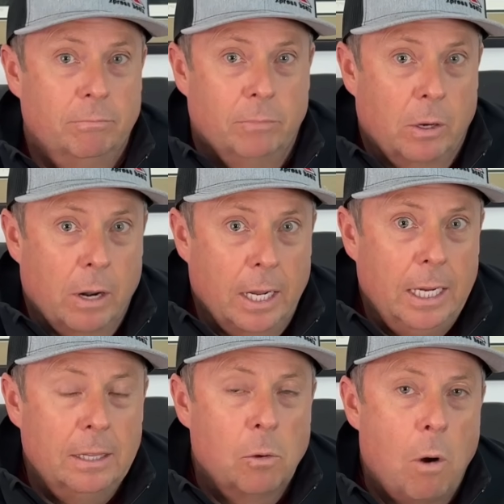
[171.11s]
they're going to
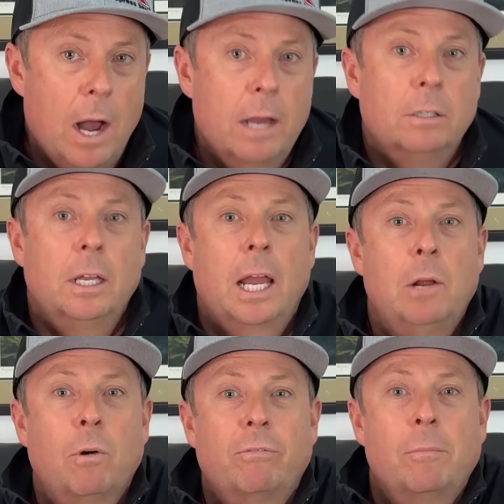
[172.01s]
eat in the wild,
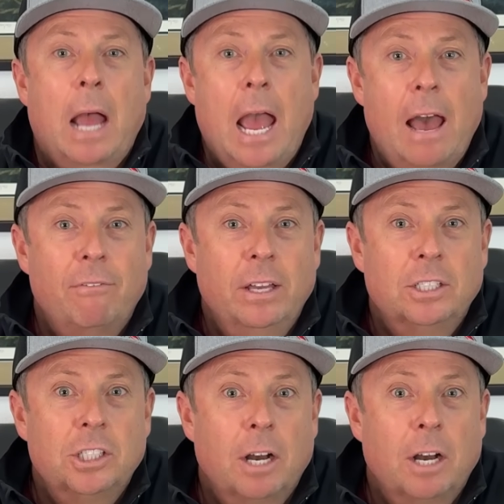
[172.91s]
anywhere from a half inch